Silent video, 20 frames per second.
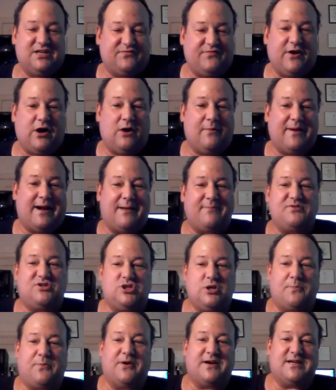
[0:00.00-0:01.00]
in this film, and
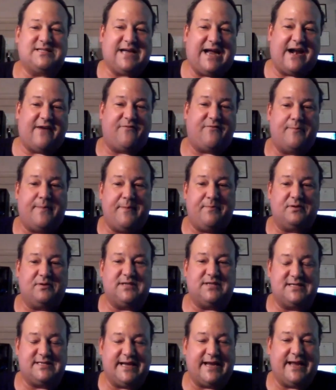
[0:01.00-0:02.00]
I'm super excited for
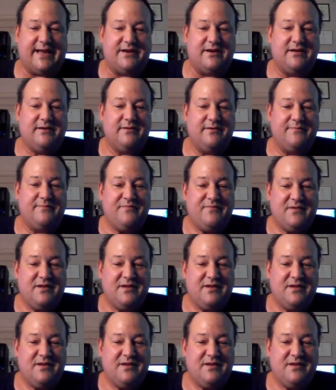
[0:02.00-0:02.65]
people to see it.